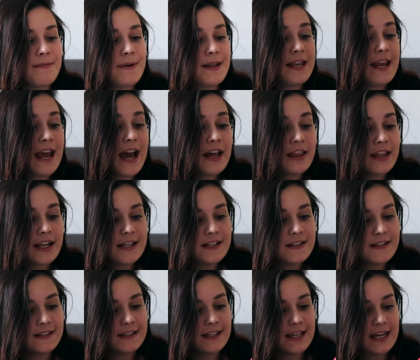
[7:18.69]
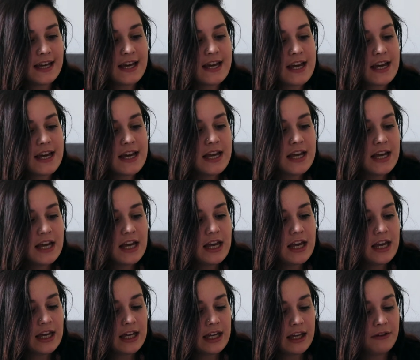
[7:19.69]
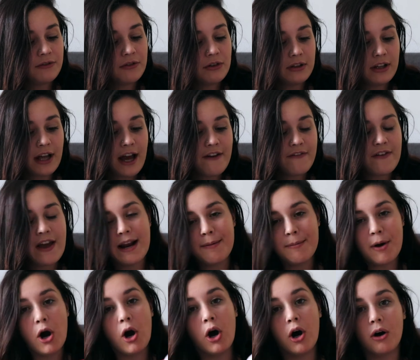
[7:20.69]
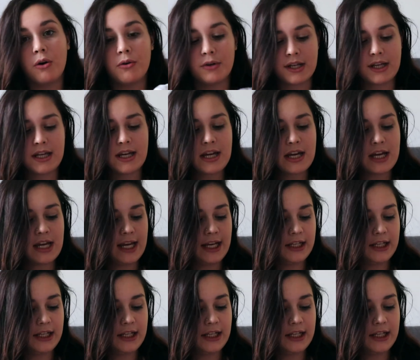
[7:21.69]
But now that I see it in real life and I'm holding it,